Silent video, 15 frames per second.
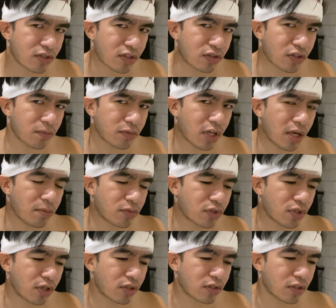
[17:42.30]
and sometimes
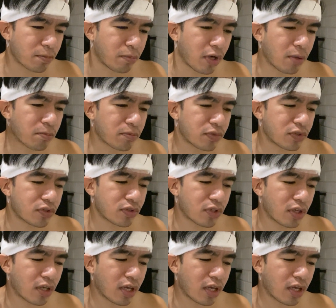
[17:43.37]
there's bumps,